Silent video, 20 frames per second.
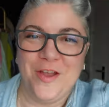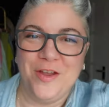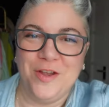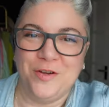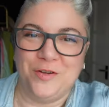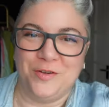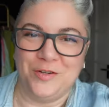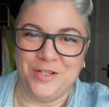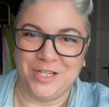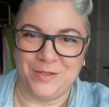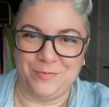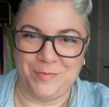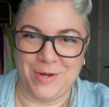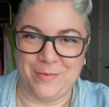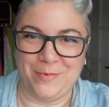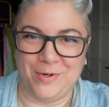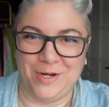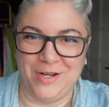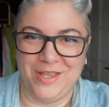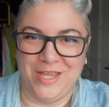you gorgeous
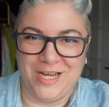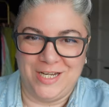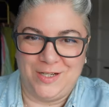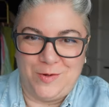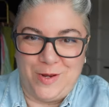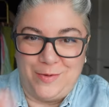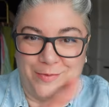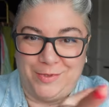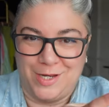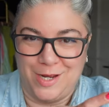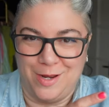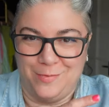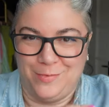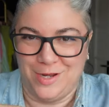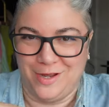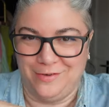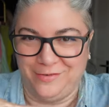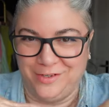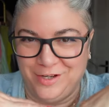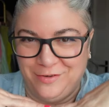people of the interwebs, I hope
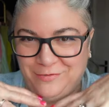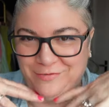you're having a